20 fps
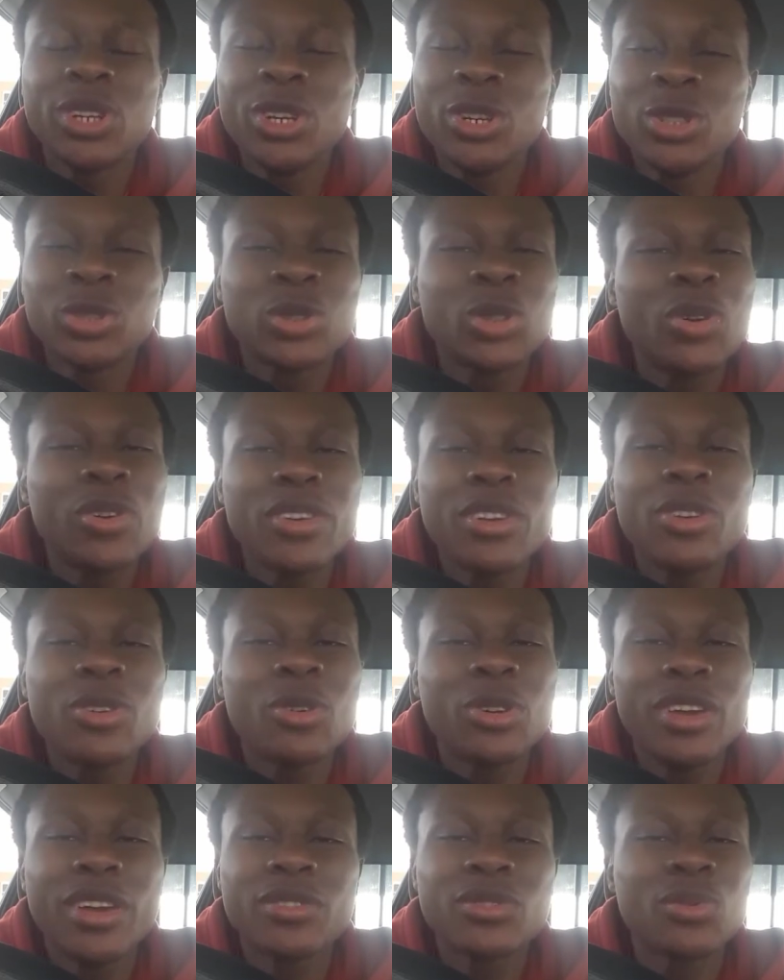So you already
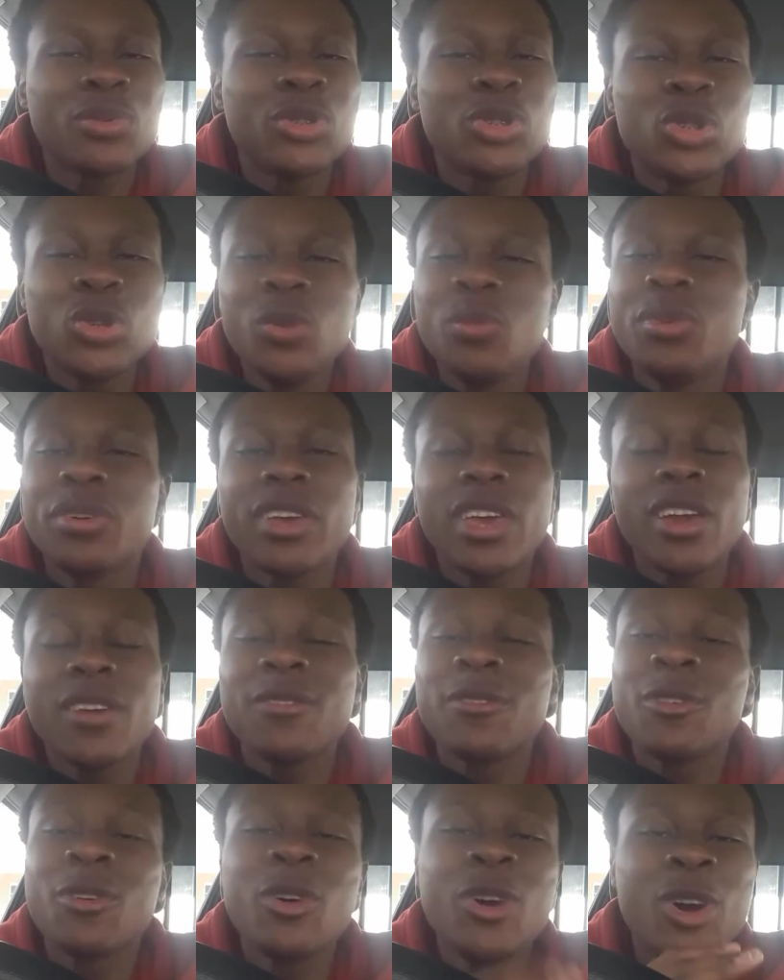know you have to be super
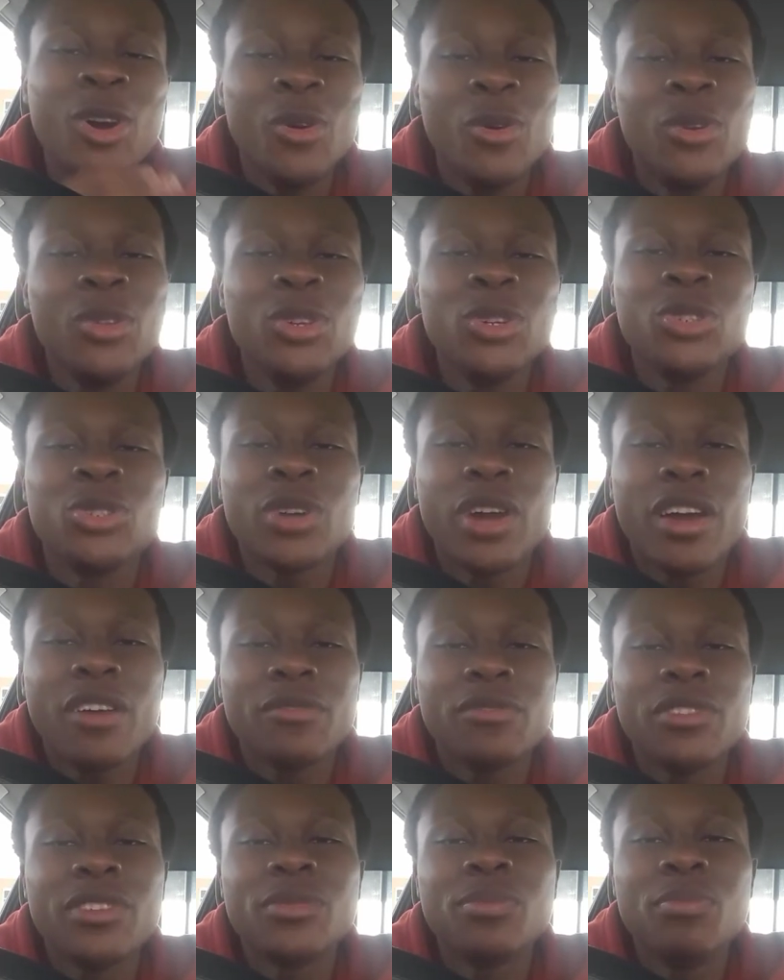careful when you
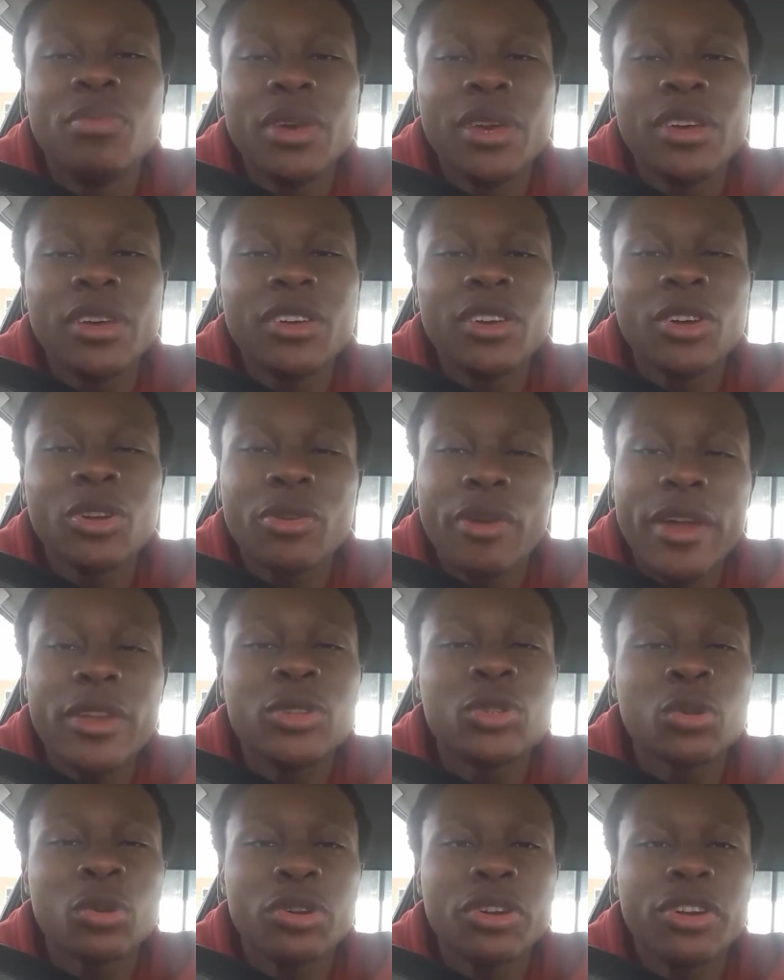drive this big Grand
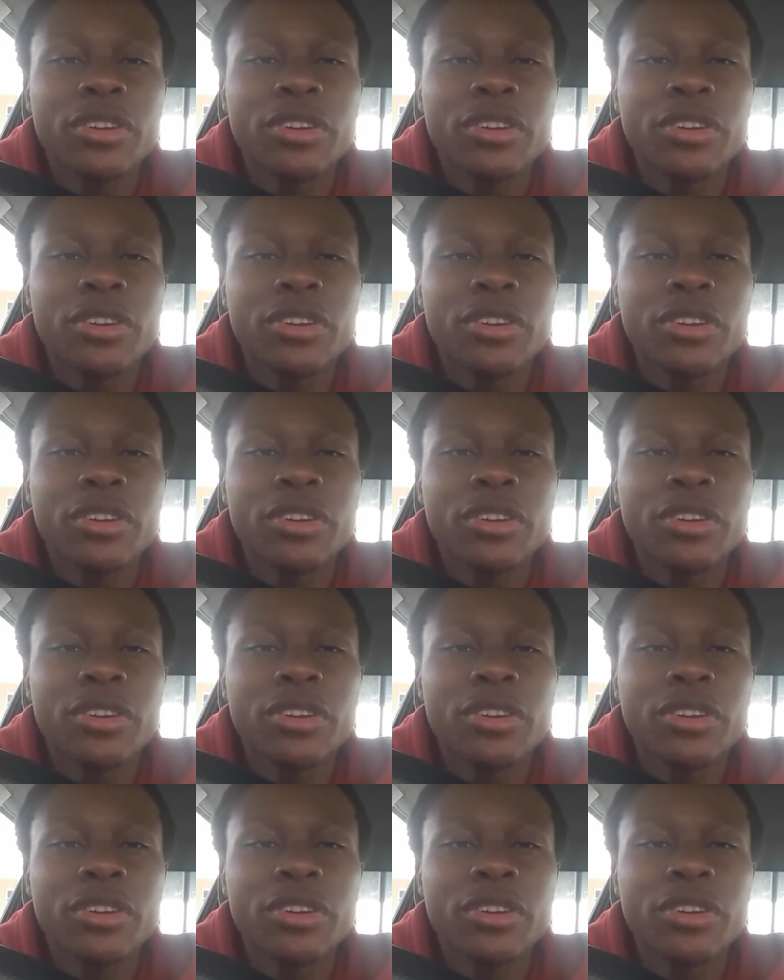Tourer.